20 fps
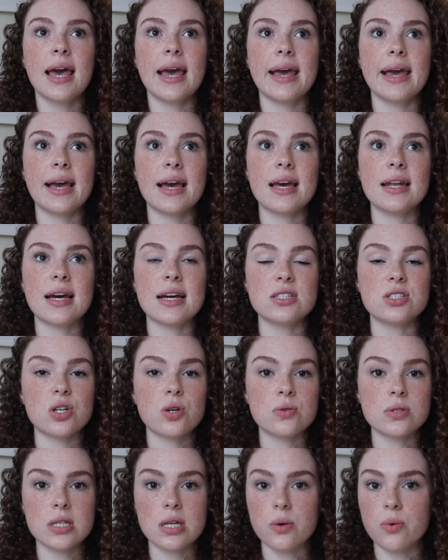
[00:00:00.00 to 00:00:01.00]
And I
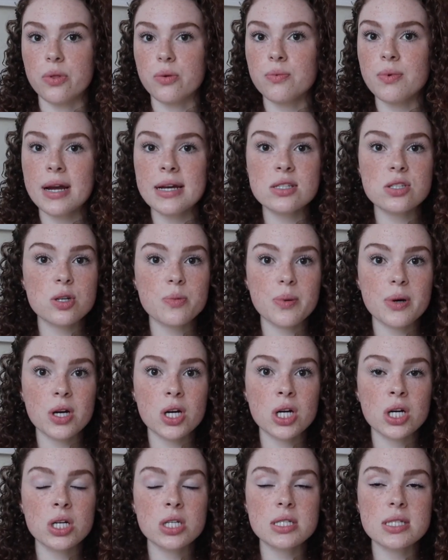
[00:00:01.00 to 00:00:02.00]
don't deal with razor
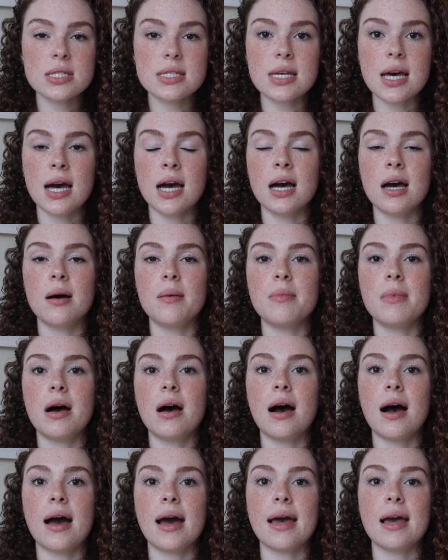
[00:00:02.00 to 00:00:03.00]
burns.
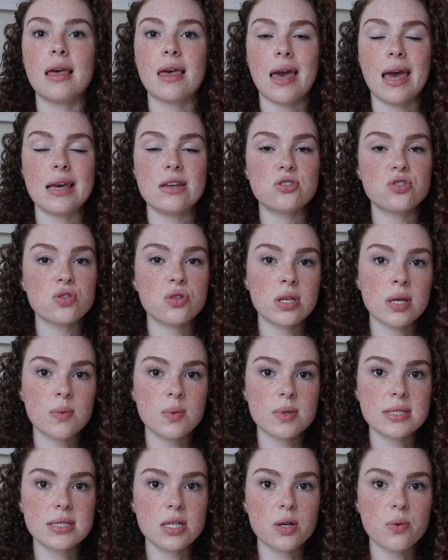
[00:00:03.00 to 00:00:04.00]
I occasionally
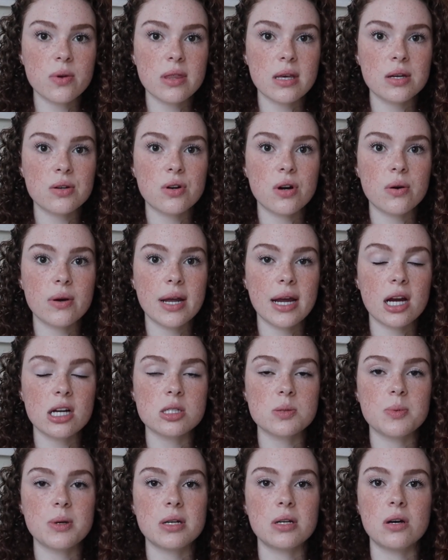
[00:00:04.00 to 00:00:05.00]
would deal with ingrown
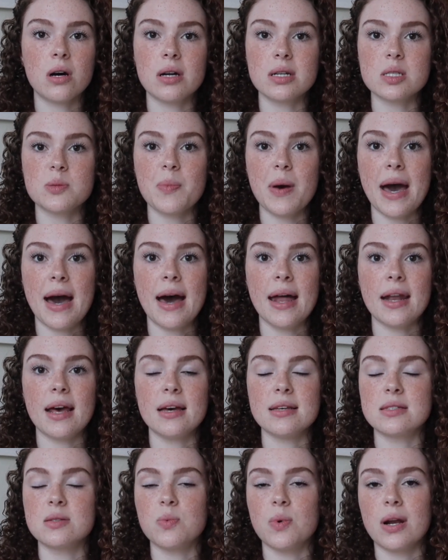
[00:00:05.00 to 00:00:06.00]
hairs, but not as bad
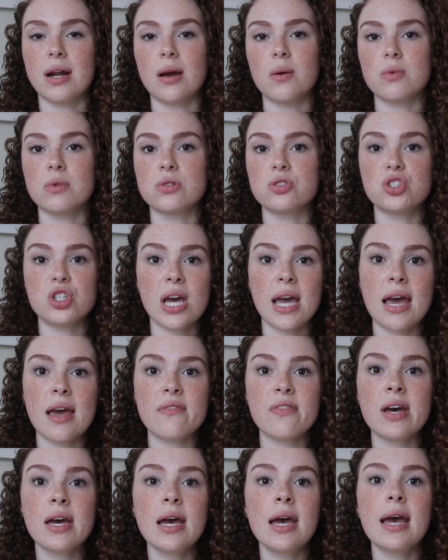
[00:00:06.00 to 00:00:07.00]
as when I would
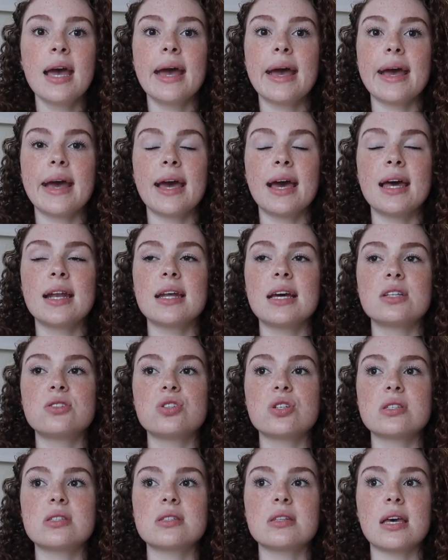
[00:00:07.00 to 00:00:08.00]
shave, and it
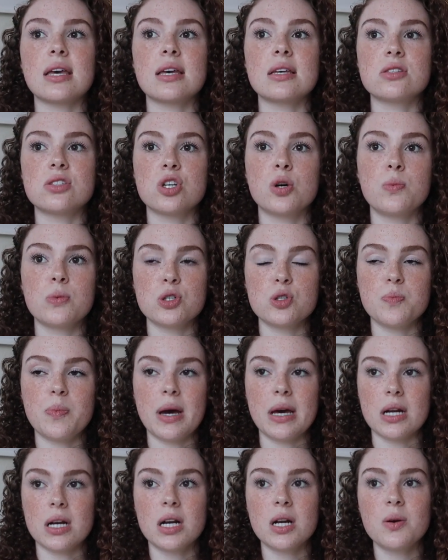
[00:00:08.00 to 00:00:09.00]
just like is so much
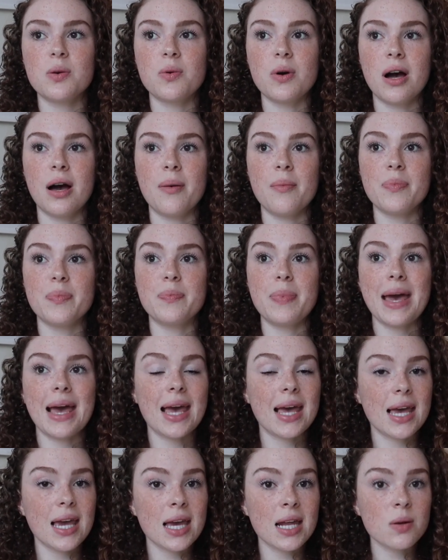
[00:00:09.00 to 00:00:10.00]
better.
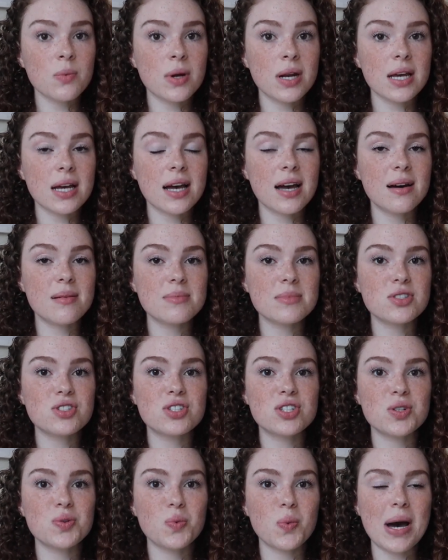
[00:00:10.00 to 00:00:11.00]
Pain when it comes
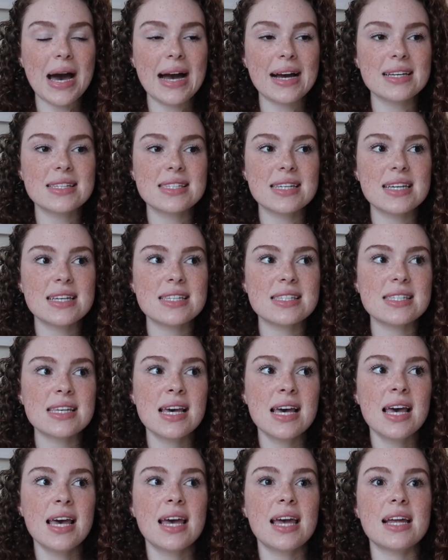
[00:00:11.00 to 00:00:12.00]
to waxes,
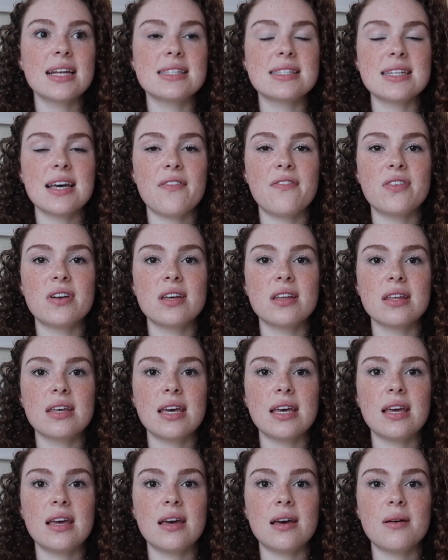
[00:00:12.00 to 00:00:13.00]
it's
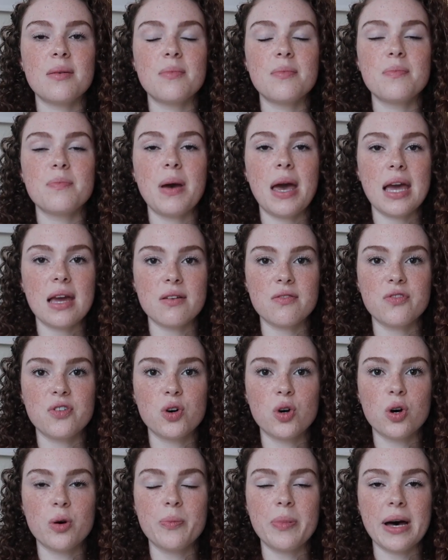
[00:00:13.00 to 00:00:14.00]
definitely
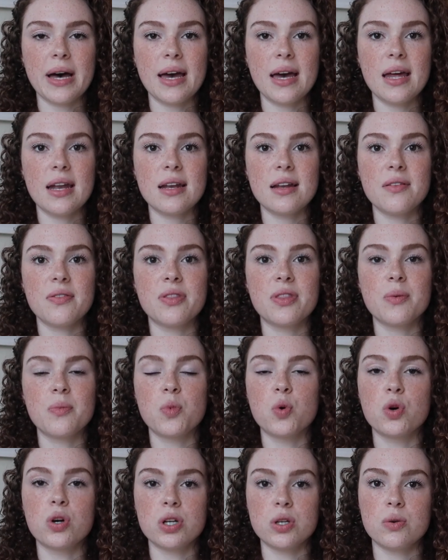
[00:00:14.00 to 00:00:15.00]
painful, but the
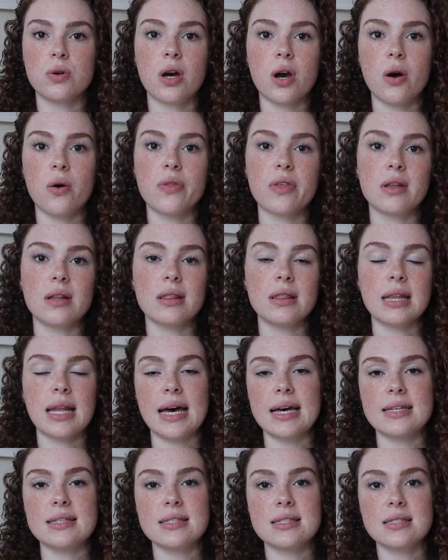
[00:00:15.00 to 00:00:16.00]
more you go, the
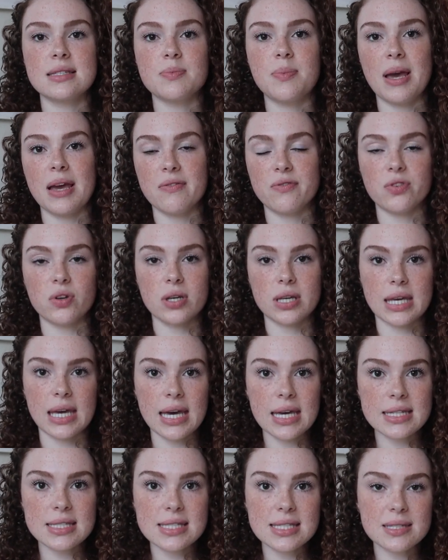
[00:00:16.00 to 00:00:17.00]
less painful it
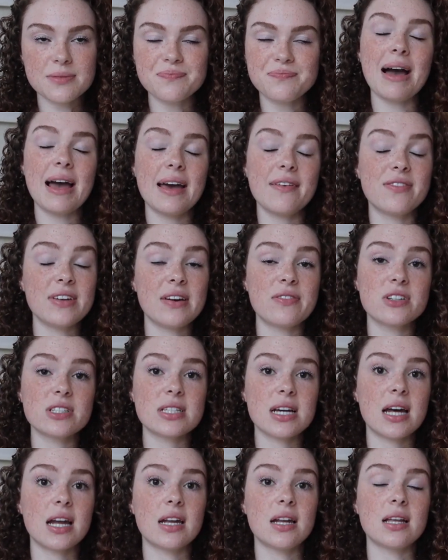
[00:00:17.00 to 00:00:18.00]
gets. I have never
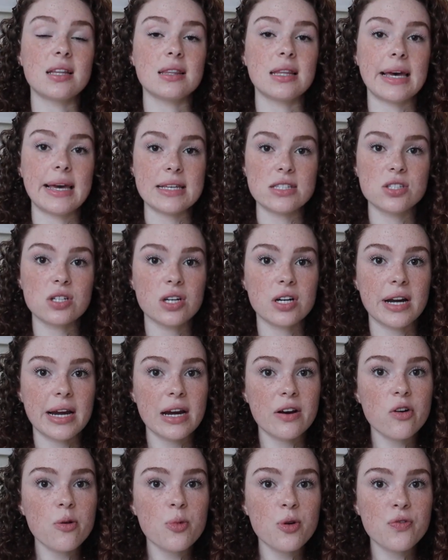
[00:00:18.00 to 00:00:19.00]
done laser
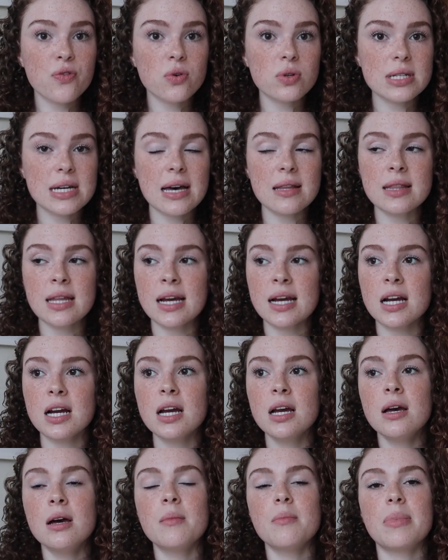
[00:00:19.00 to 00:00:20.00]
hair removal down there,
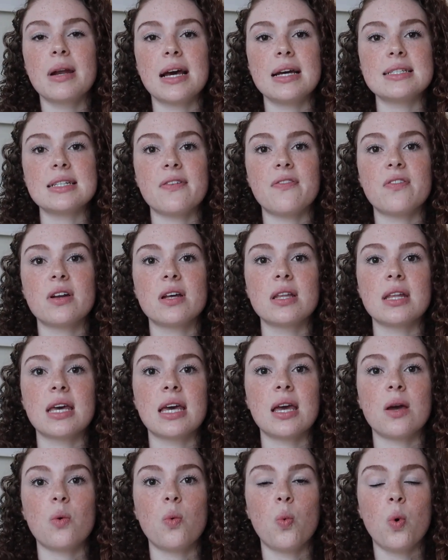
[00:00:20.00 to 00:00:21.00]
but I
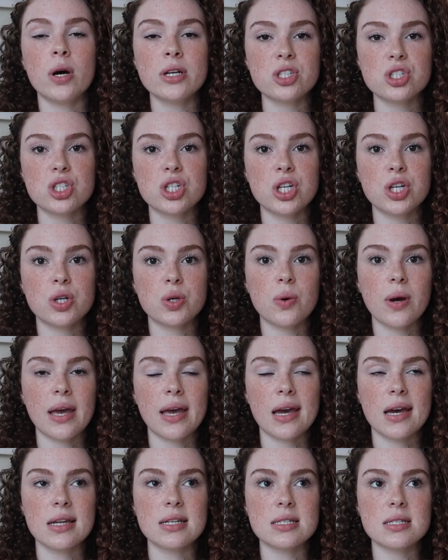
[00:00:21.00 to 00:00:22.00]
definitely want to,
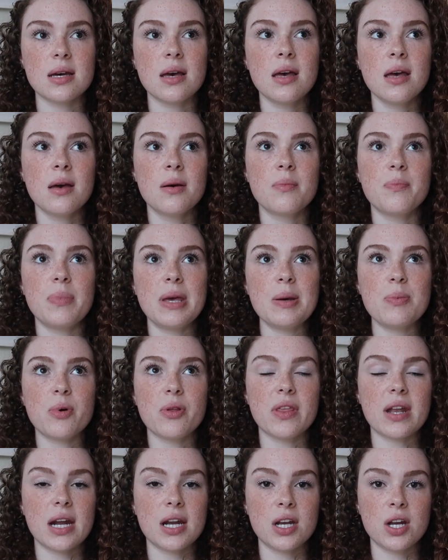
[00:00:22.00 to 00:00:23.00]
and people
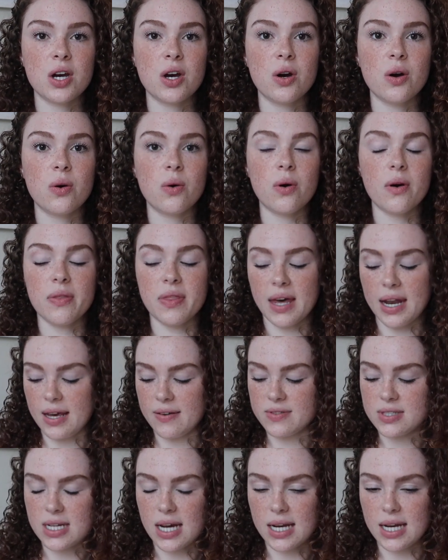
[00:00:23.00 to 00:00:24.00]
that I know that
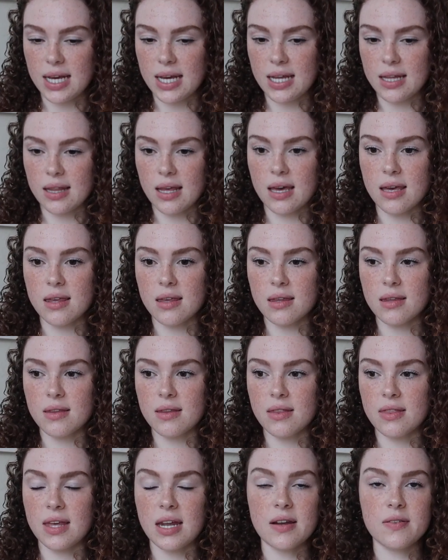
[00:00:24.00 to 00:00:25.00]
have done it, like
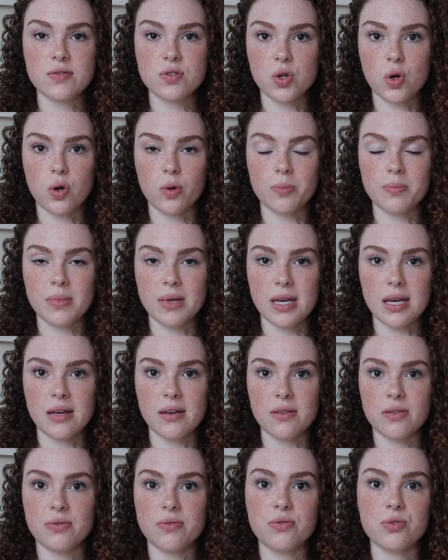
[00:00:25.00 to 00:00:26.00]
that have told
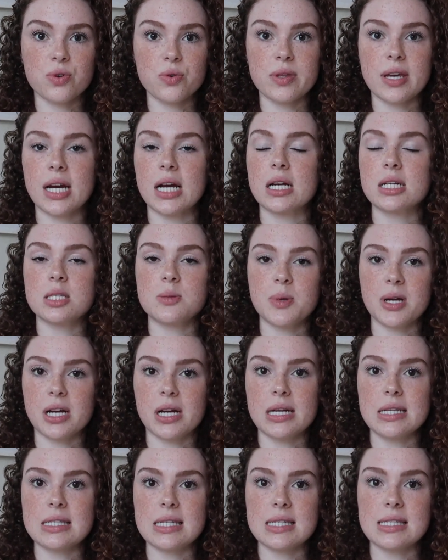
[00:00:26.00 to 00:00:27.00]
me through their
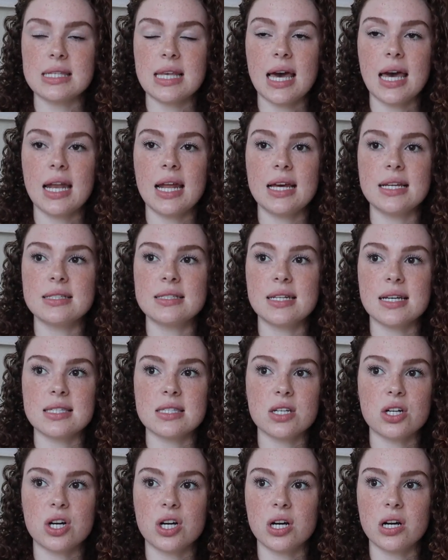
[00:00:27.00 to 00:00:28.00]
experience, is that it
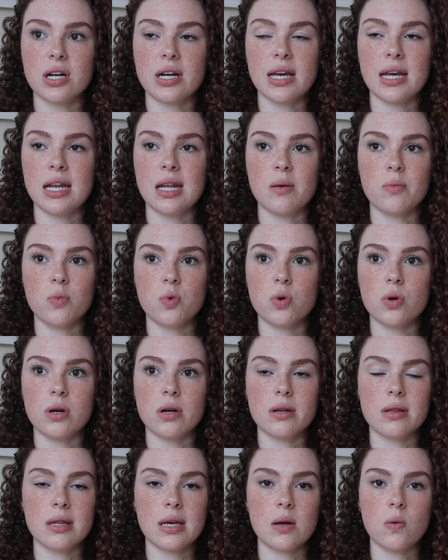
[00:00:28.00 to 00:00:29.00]
doesn't hurt any
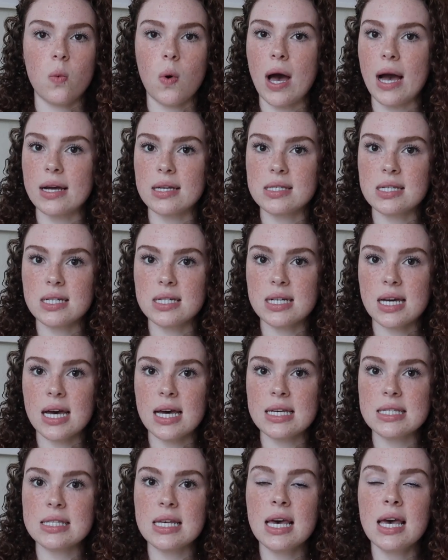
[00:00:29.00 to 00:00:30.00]
more than waxing
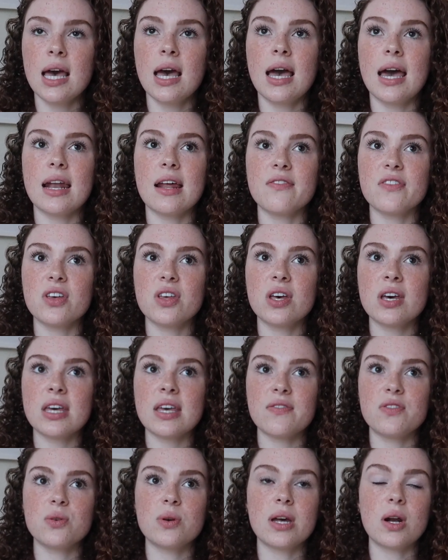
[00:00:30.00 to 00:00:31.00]
does. And I feel like
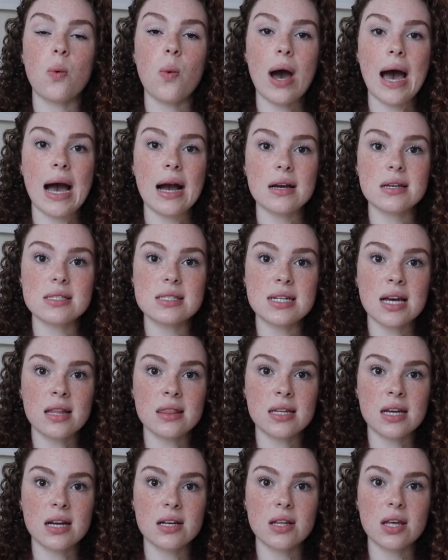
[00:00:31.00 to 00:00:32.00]
if you get a wax
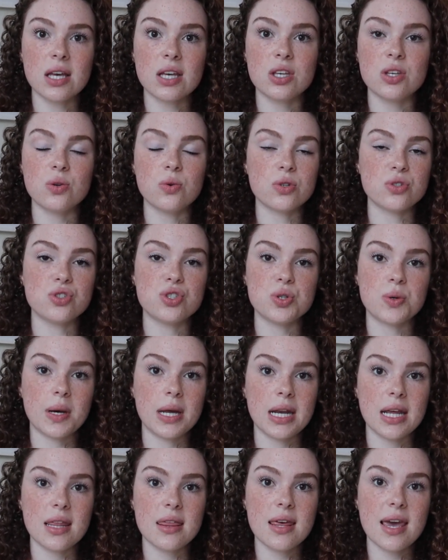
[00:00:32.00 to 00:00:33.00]
down there, like you can do
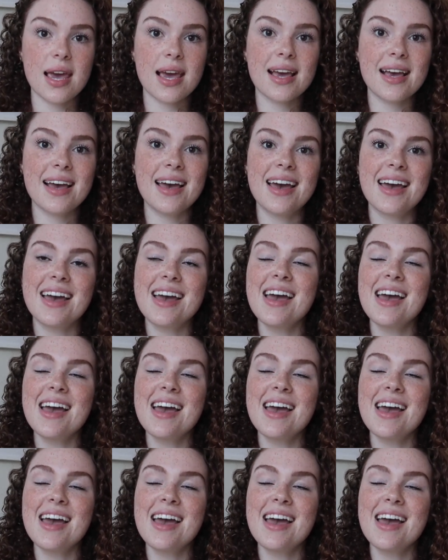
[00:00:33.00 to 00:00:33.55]
anything.